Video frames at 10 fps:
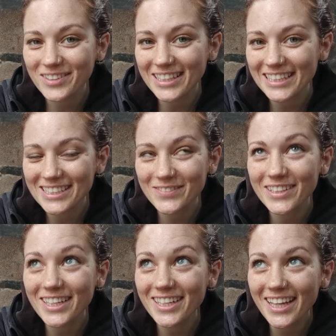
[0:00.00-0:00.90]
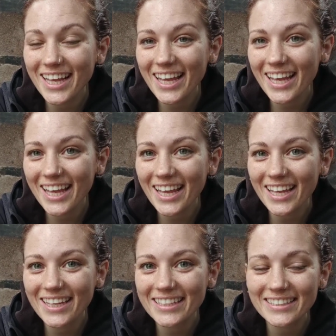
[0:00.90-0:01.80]
feliz
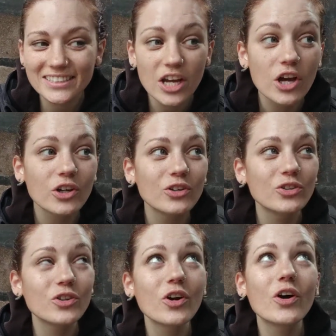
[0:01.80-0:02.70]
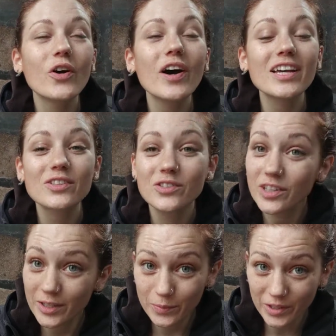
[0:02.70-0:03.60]
viernes. Yo
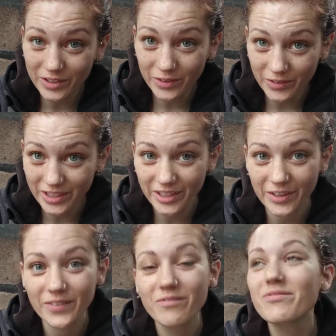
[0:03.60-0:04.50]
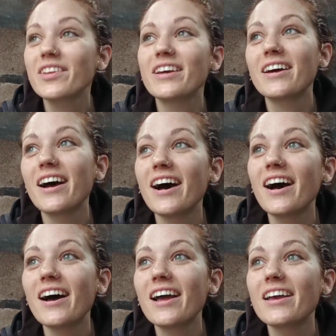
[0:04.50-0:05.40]
estoy en Puerto Rico.
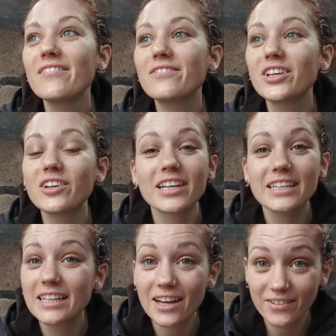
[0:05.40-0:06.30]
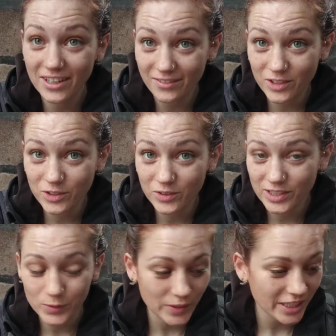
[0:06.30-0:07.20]
I figured I didn't have enough to do
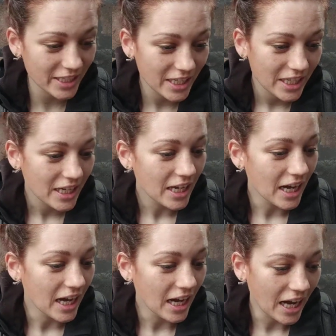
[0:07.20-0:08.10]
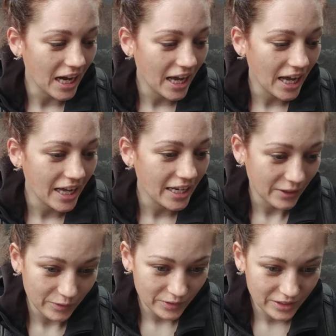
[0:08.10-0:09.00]
this week,
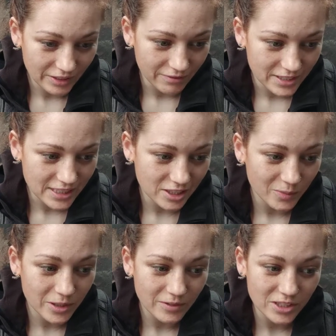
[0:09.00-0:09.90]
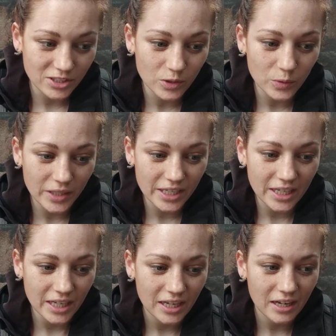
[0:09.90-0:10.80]
and if it's a little bit of a slow week,
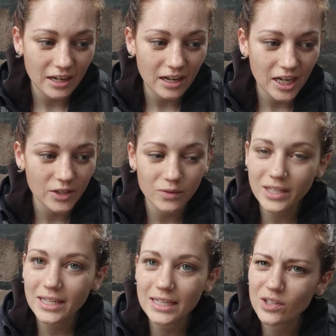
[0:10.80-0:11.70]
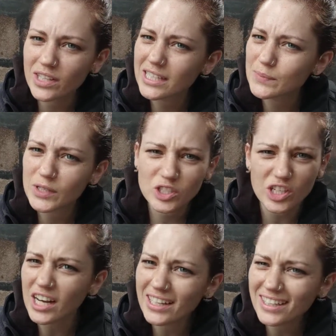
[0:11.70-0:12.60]
I don't get nearly as much
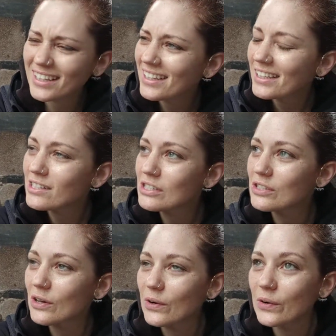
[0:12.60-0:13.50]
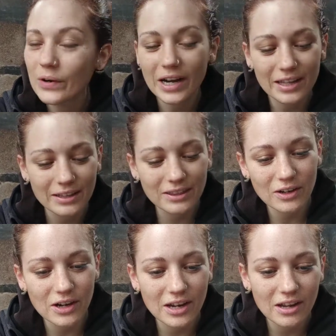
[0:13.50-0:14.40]
done. So I
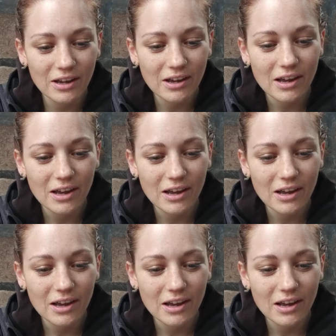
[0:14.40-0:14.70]
thought